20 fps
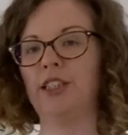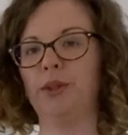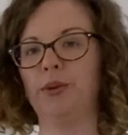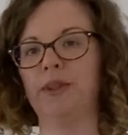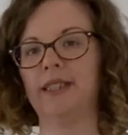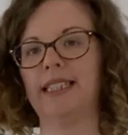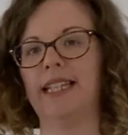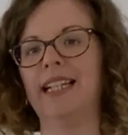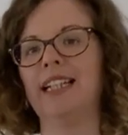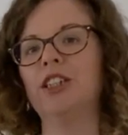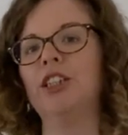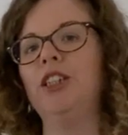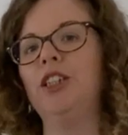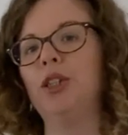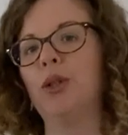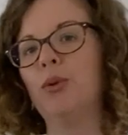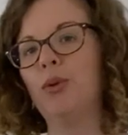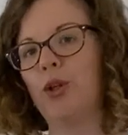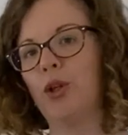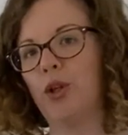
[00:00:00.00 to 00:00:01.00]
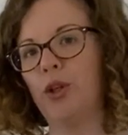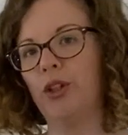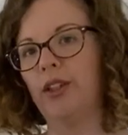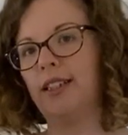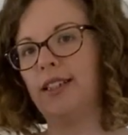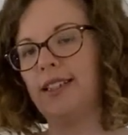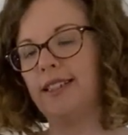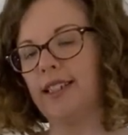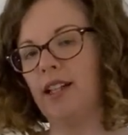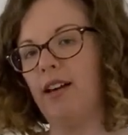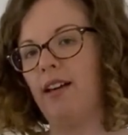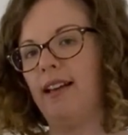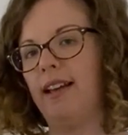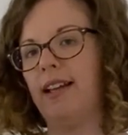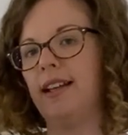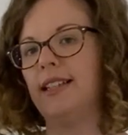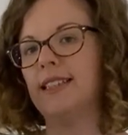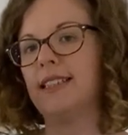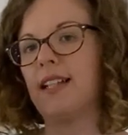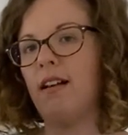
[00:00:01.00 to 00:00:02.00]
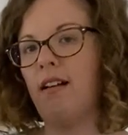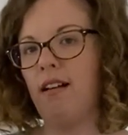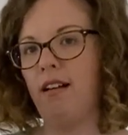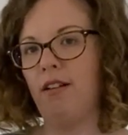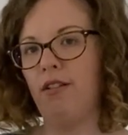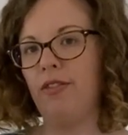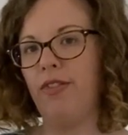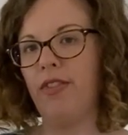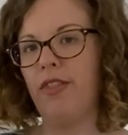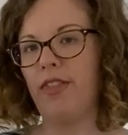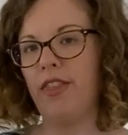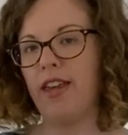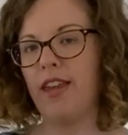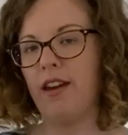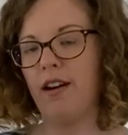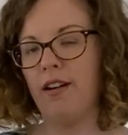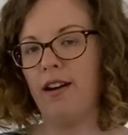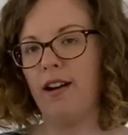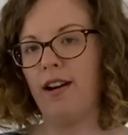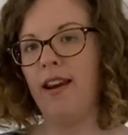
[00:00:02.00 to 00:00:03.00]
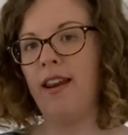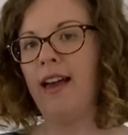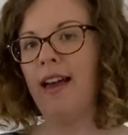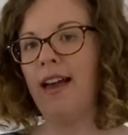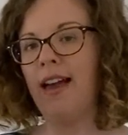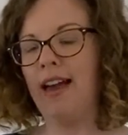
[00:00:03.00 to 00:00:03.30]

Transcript: to do is I actually don't cut the ties on the yarn.